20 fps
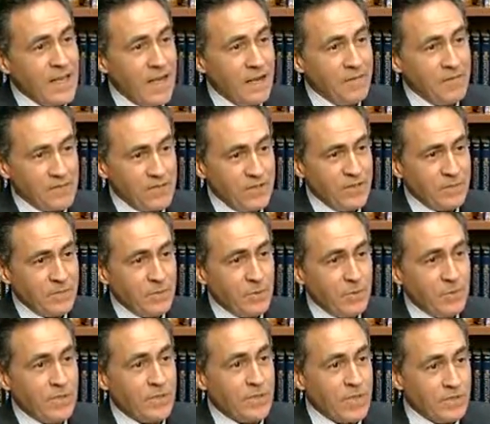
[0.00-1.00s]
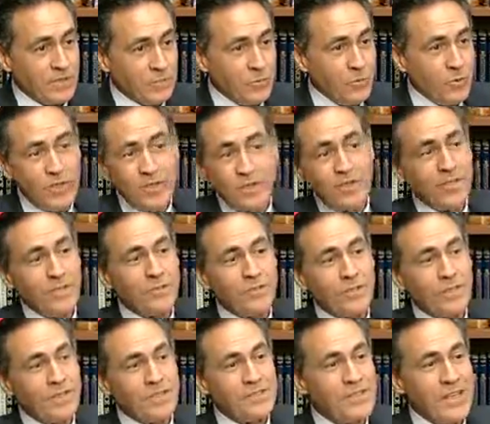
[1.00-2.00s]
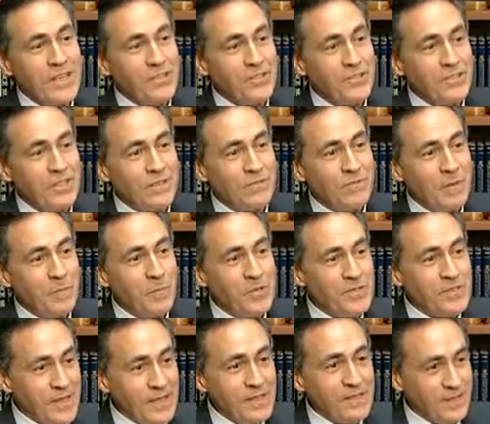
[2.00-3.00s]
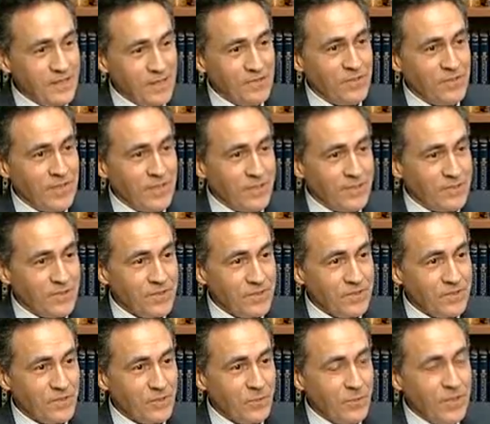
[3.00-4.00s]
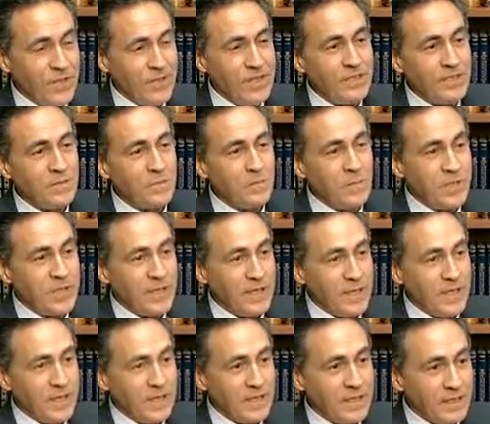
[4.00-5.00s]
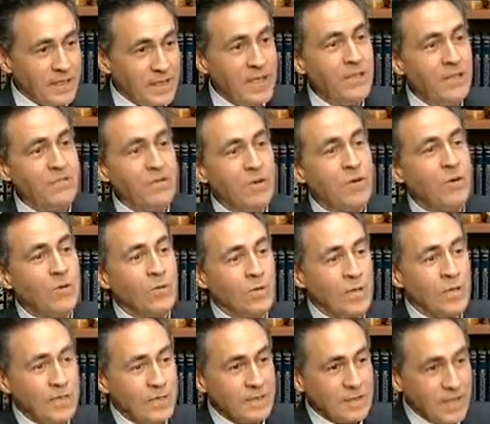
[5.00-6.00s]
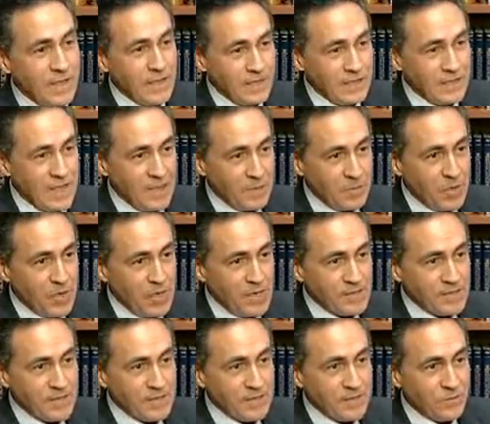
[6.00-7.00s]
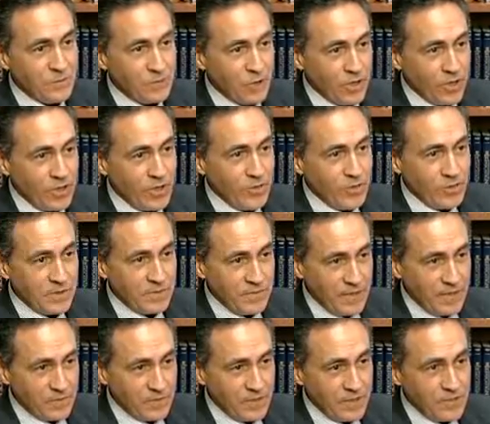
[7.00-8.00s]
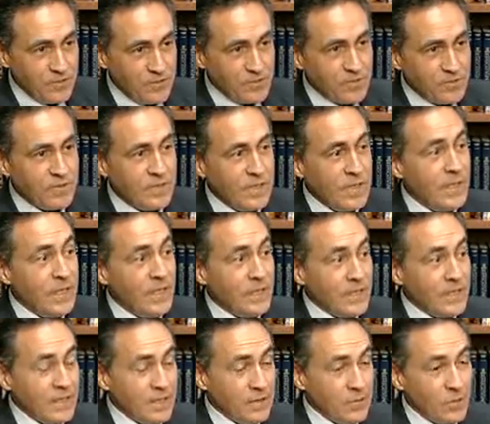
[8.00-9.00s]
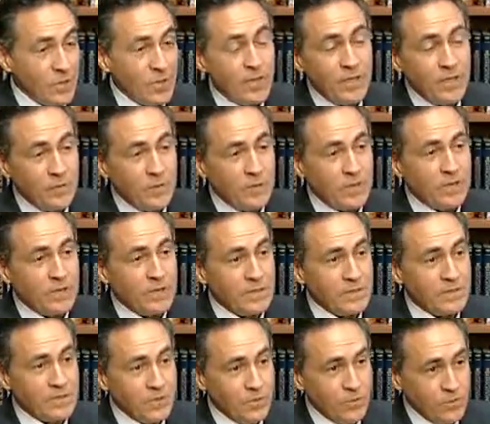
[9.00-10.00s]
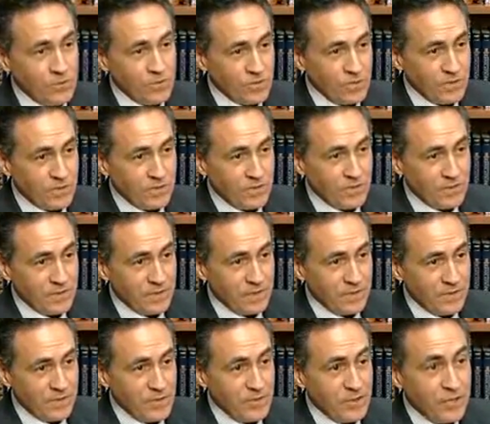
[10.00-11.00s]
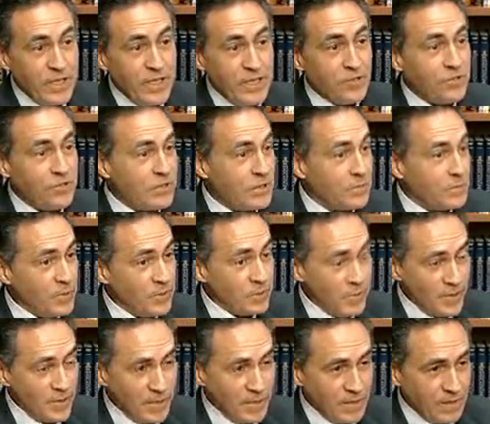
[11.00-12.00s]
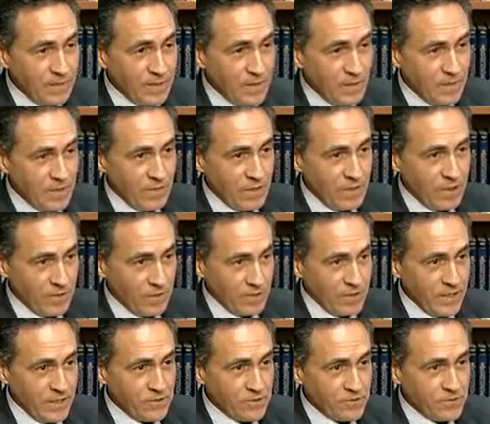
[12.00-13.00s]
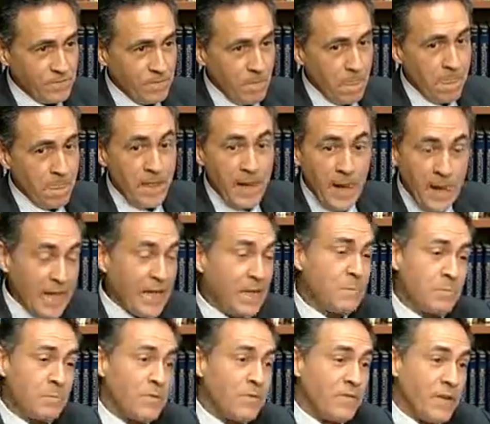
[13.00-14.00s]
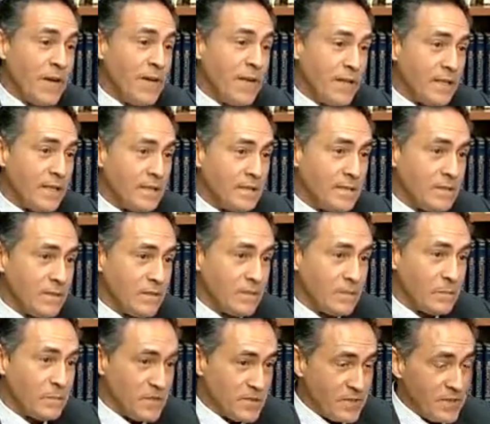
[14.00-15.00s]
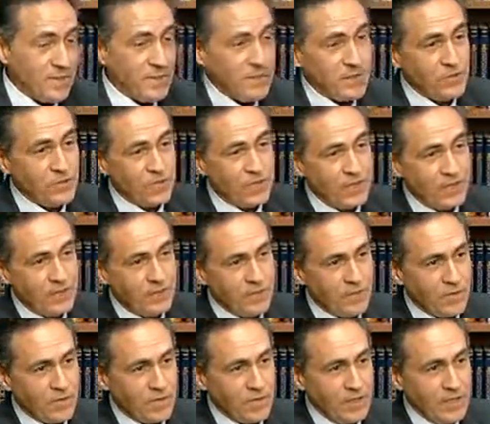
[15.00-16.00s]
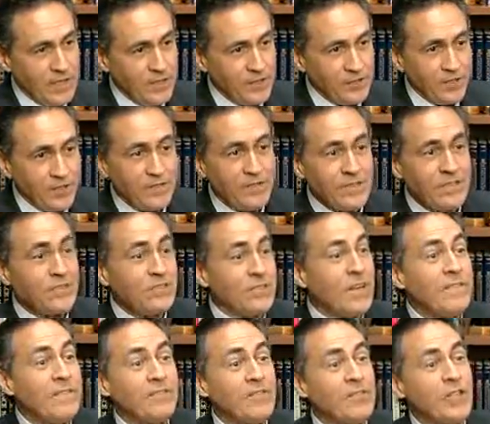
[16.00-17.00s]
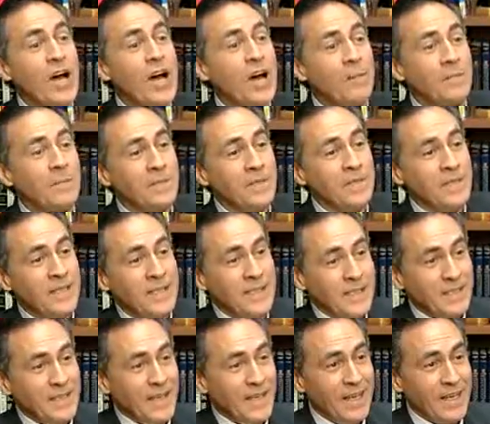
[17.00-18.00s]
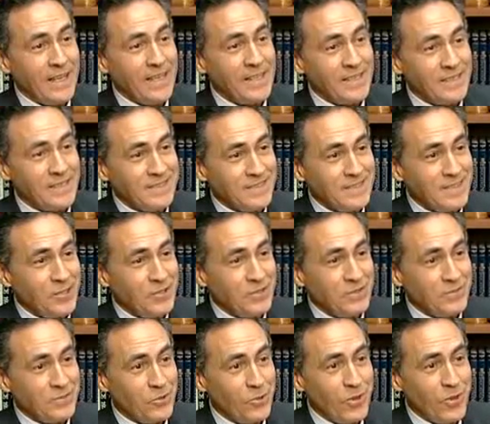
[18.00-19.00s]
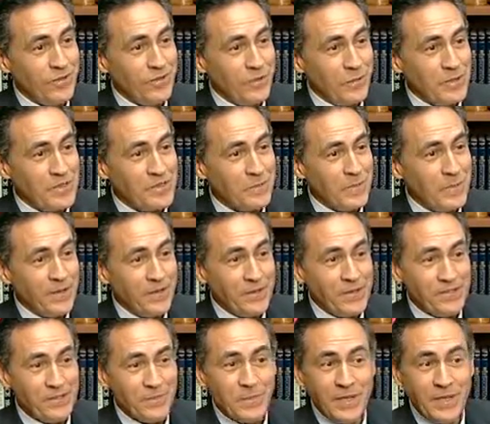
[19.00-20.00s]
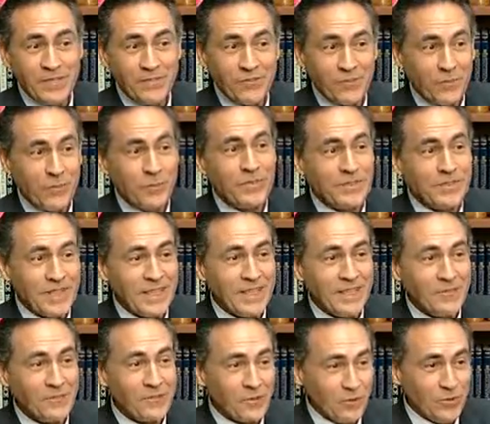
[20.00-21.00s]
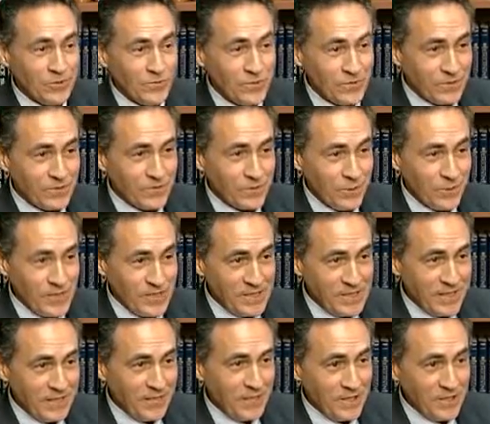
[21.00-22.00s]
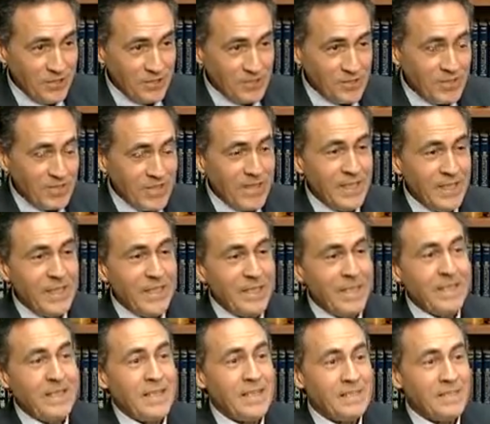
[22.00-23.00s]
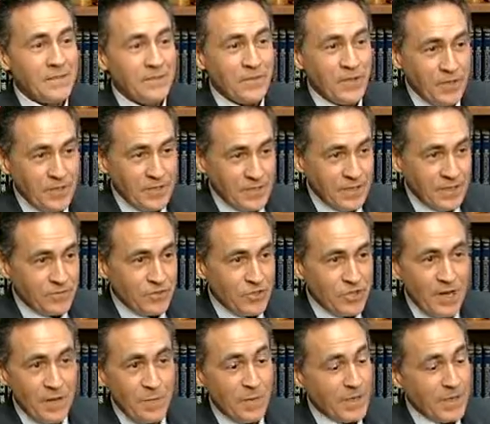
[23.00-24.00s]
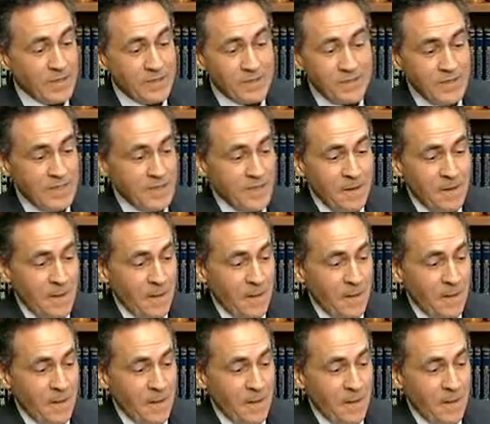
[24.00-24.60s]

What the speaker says: obviously important, and we are the organization that represents these leaders, and so we need to play a key role in that process, in working with the foundations, in working with the schools of education that prepare our leaders, and providing specific training for our leaders. It's a tough job. I can talk from experience, being a superintendent of schools for 27 years. It's a very tough job, and it's